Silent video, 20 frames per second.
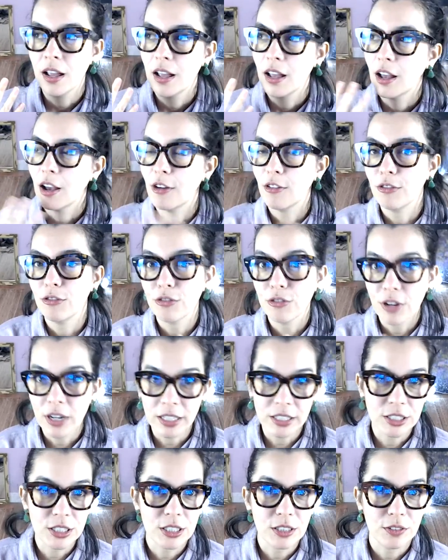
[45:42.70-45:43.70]
a
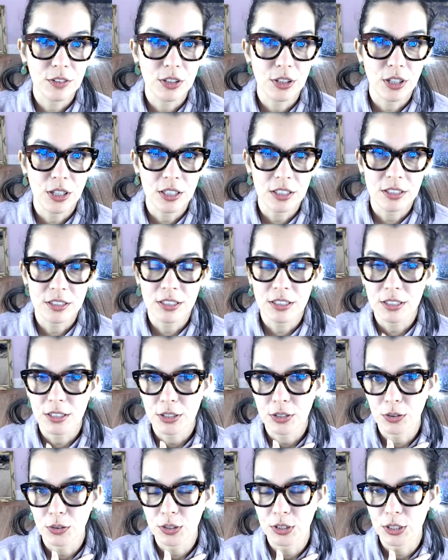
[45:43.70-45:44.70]
fraction of the cost because the stores